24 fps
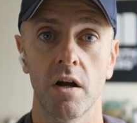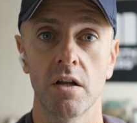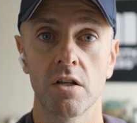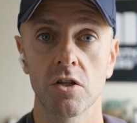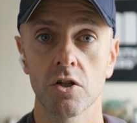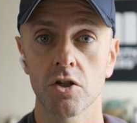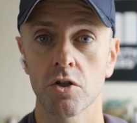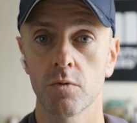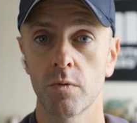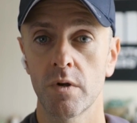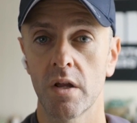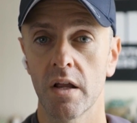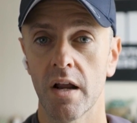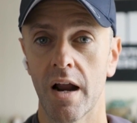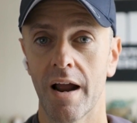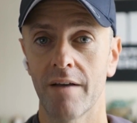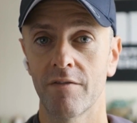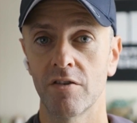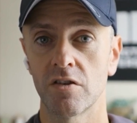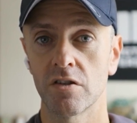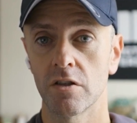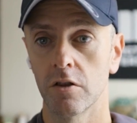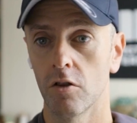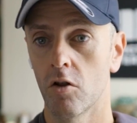Just so we can have
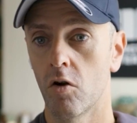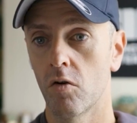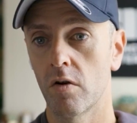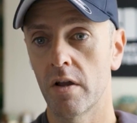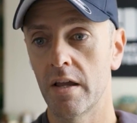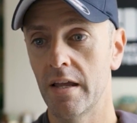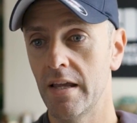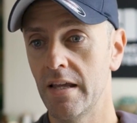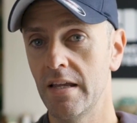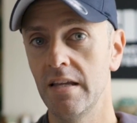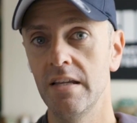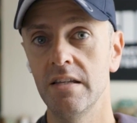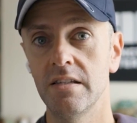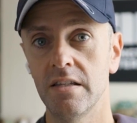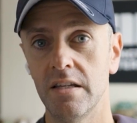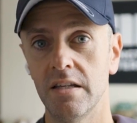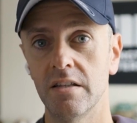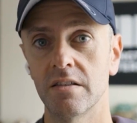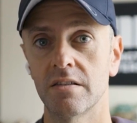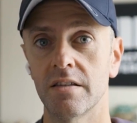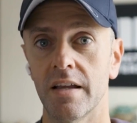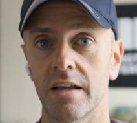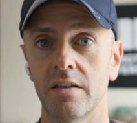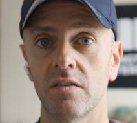this long, easy
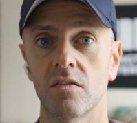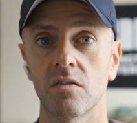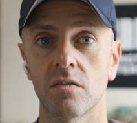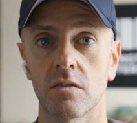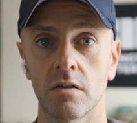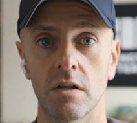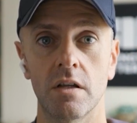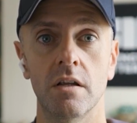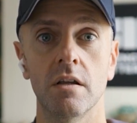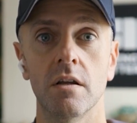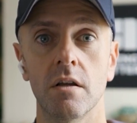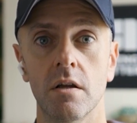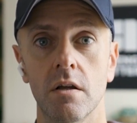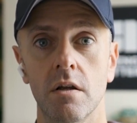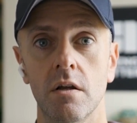intensity